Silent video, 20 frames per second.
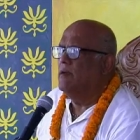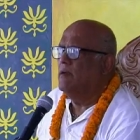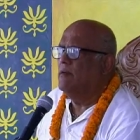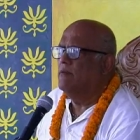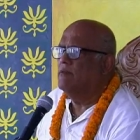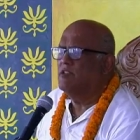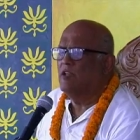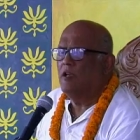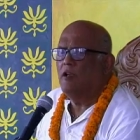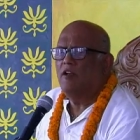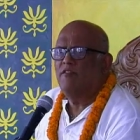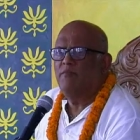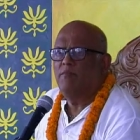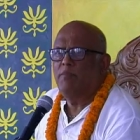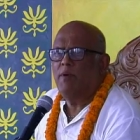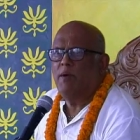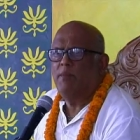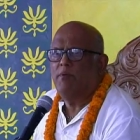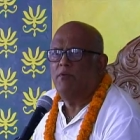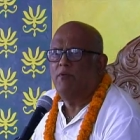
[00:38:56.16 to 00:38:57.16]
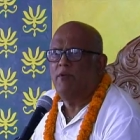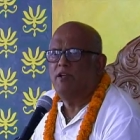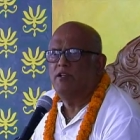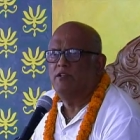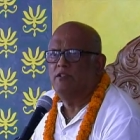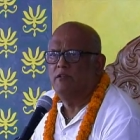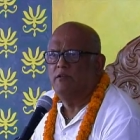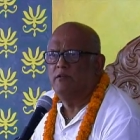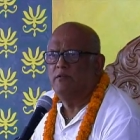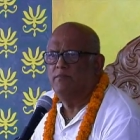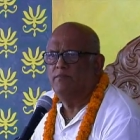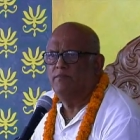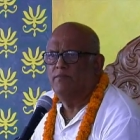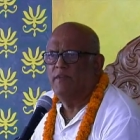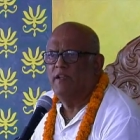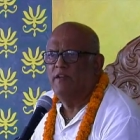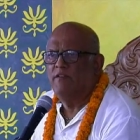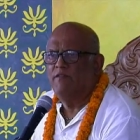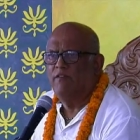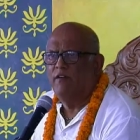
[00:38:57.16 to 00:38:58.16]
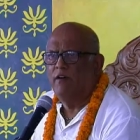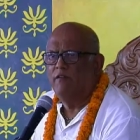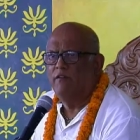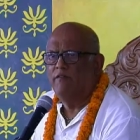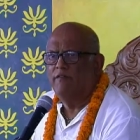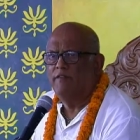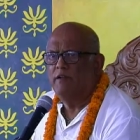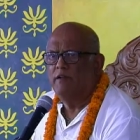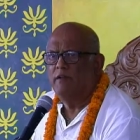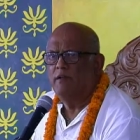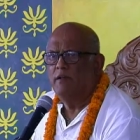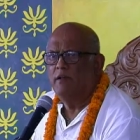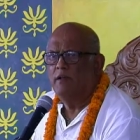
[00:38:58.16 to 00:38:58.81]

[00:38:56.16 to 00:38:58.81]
There was a lot of preparation involved.